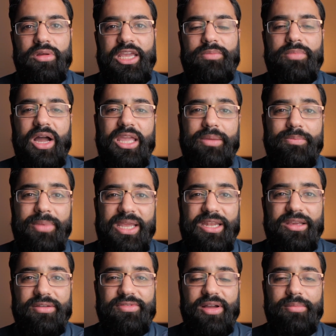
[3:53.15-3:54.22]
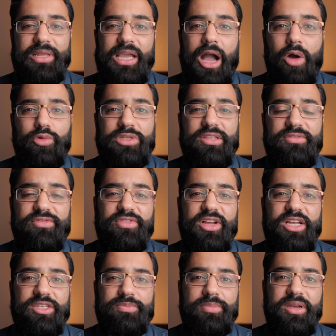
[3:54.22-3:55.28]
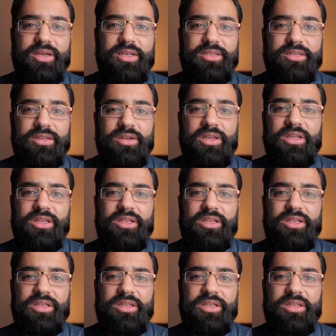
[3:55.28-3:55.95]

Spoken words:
In my immediate family, I was the first person